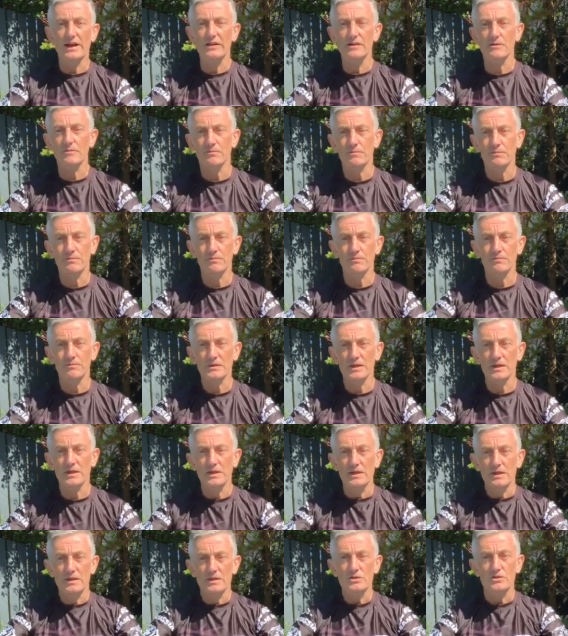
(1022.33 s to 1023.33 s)
up.
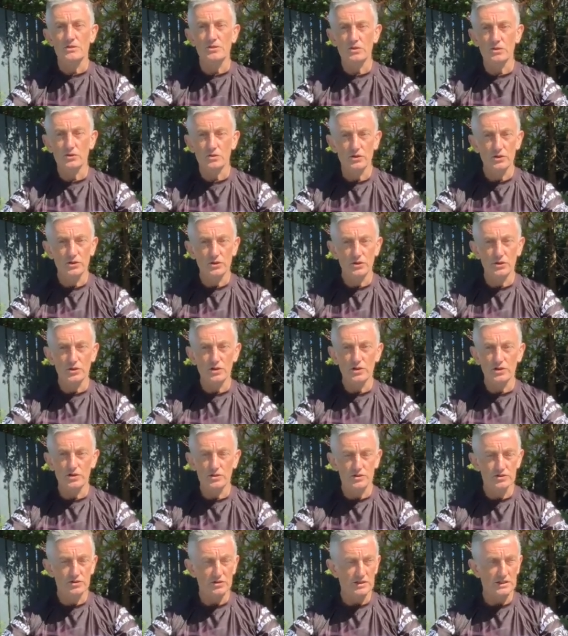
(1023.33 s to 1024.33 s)
So you're looking
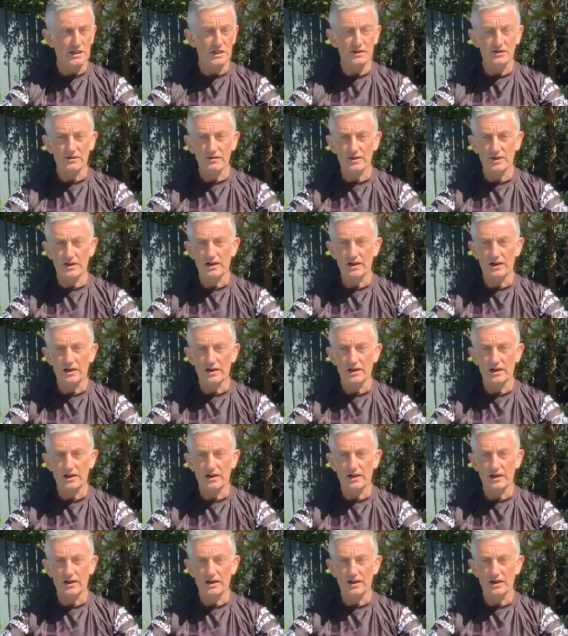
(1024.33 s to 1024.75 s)
at yourself